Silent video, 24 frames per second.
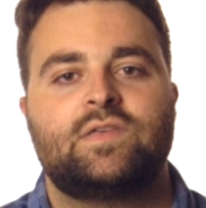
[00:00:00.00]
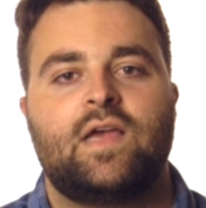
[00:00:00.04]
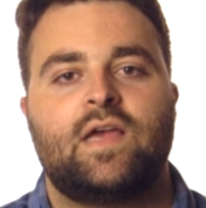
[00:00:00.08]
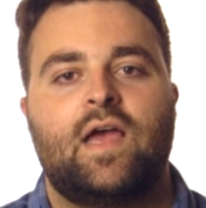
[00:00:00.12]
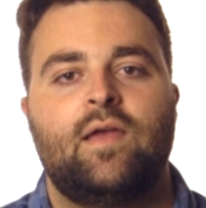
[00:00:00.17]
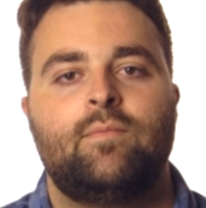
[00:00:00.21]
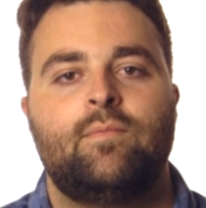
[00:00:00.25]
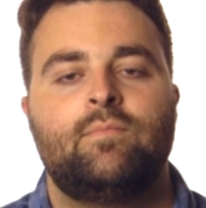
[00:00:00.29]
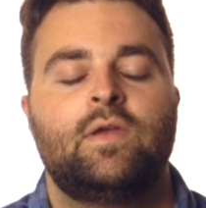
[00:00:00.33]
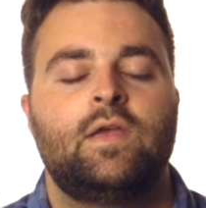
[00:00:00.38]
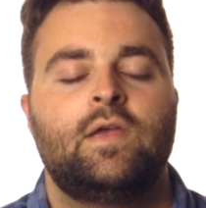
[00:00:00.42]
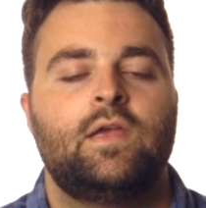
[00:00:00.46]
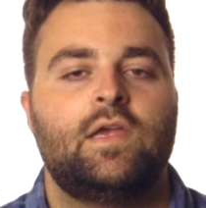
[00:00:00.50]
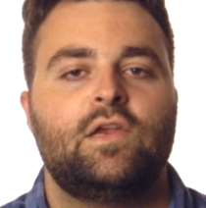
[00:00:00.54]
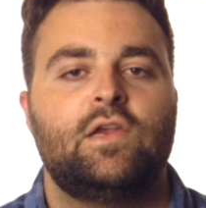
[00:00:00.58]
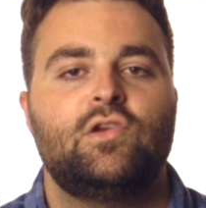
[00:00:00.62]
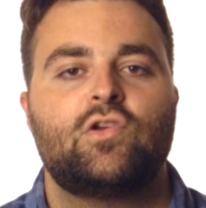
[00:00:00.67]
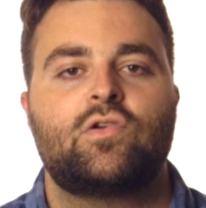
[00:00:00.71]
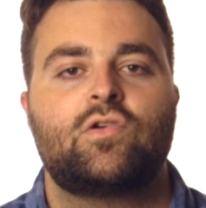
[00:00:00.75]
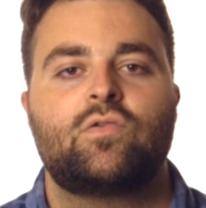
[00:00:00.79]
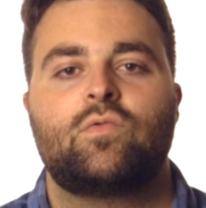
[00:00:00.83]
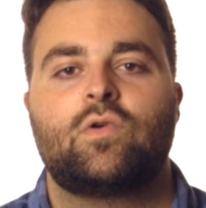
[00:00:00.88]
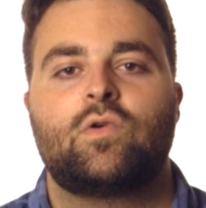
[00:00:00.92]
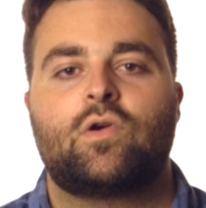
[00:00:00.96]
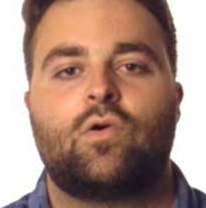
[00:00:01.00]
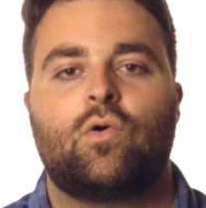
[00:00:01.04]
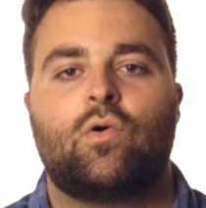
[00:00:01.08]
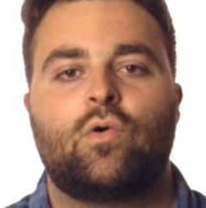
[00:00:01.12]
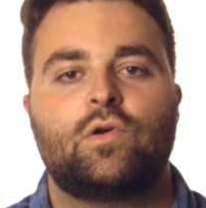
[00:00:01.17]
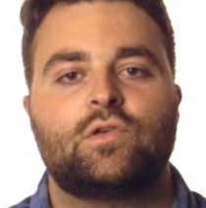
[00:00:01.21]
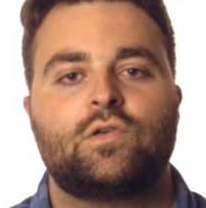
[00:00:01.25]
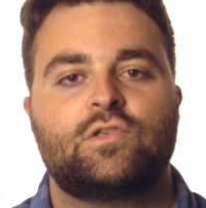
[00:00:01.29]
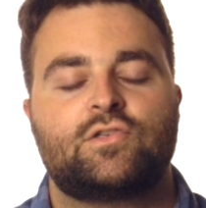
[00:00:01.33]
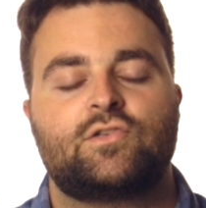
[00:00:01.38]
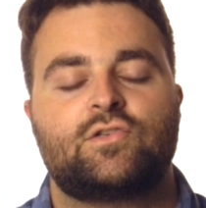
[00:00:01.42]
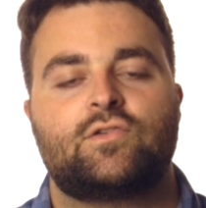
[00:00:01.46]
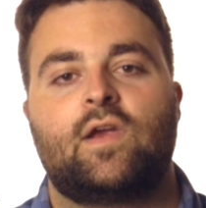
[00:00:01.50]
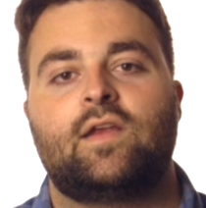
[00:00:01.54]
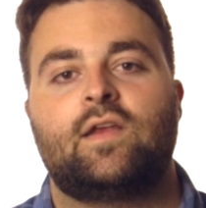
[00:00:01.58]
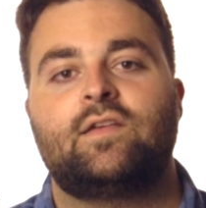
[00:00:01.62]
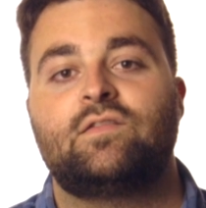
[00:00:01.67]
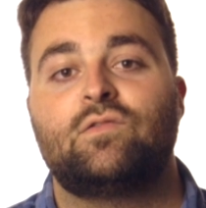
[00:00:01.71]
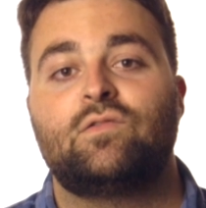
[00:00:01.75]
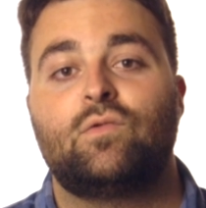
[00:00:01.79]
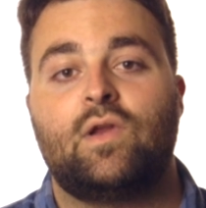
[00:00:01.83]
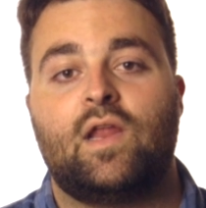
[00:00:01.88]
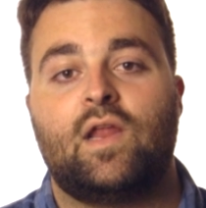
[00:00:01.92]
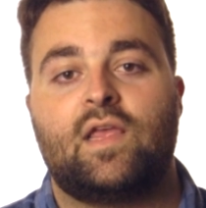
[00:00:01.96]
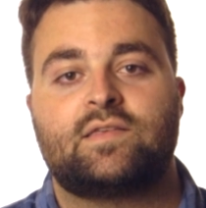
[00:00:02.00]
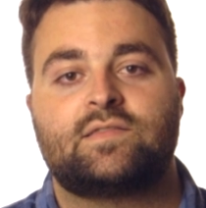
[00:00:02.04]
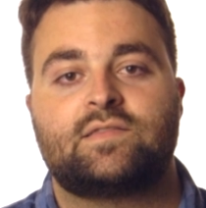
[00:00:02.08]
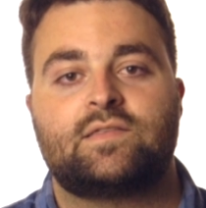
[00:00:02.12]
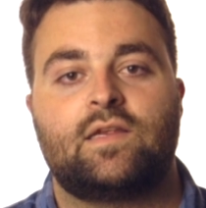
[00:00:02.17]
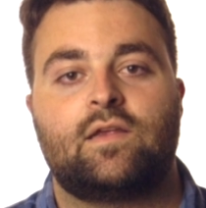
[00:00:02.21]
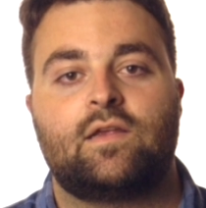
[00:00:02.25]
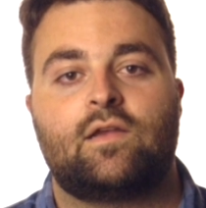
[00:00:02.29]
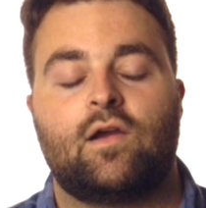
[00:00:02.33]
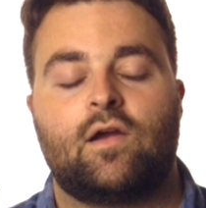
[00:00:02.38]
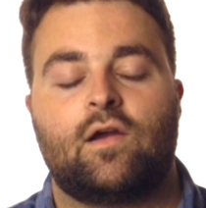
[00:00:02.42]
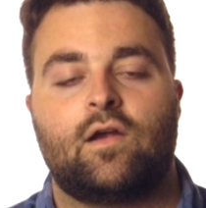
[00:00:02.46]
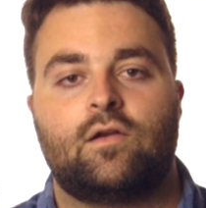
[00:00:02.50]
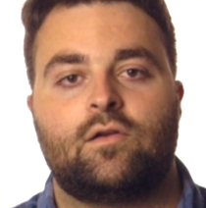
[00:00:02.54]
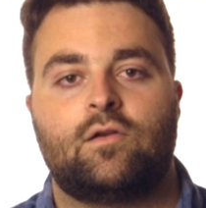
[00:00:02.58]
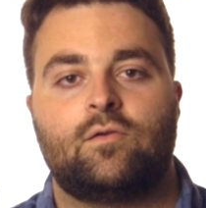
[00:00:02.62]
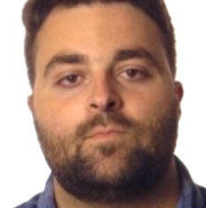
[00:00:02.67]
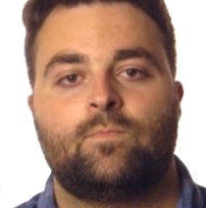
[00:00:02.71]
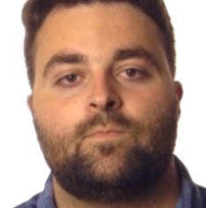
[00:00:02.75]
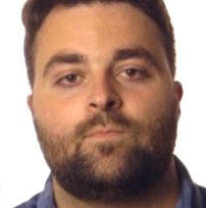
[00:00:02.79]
time and you can record straight to an SD card.